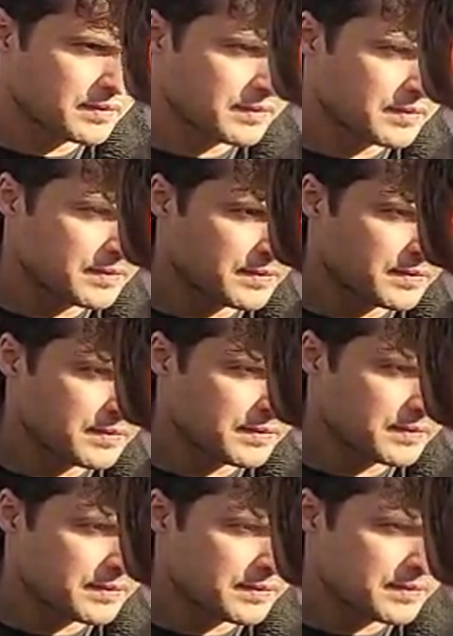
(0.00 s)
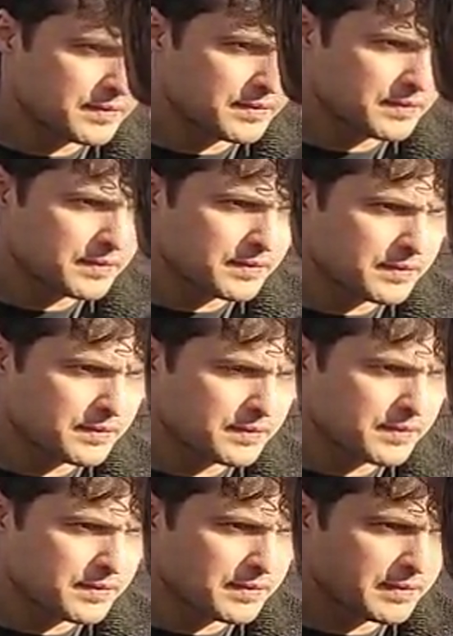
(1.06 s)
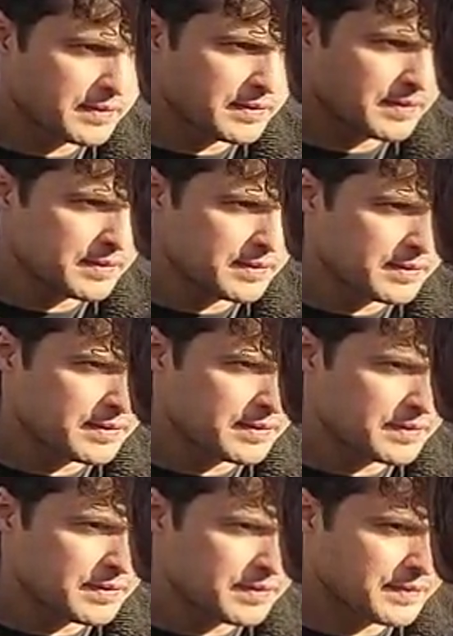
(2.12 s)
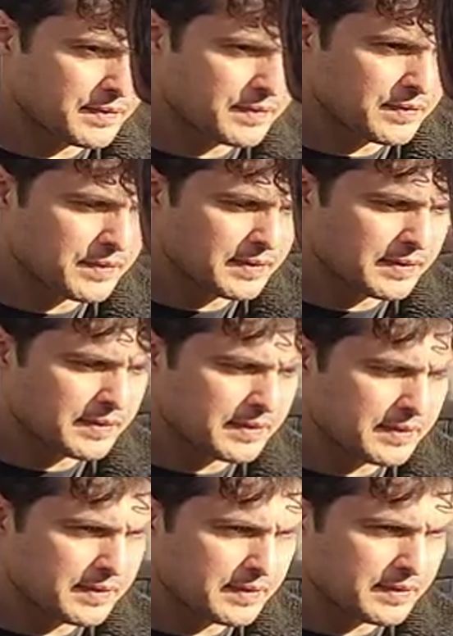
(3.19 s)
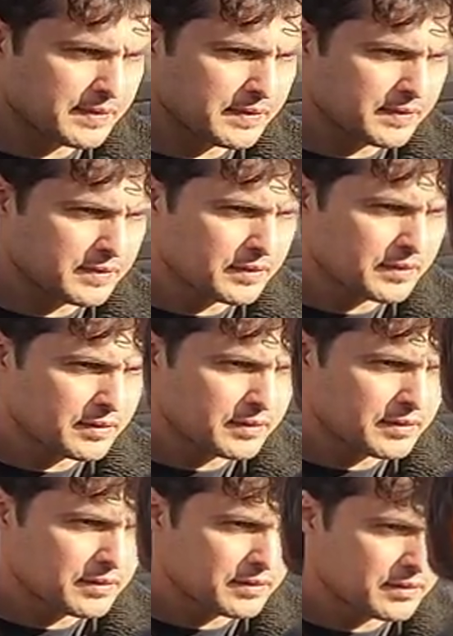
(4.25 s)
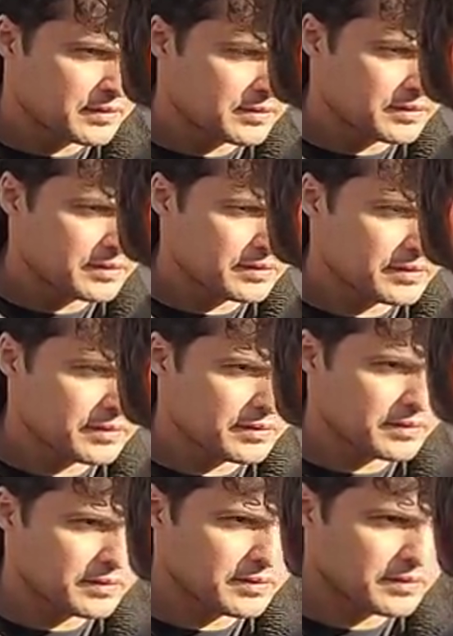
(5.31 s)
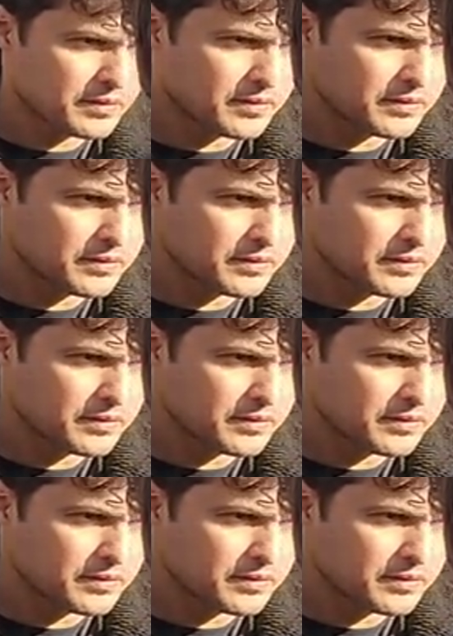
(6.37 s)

The person shown says nothing.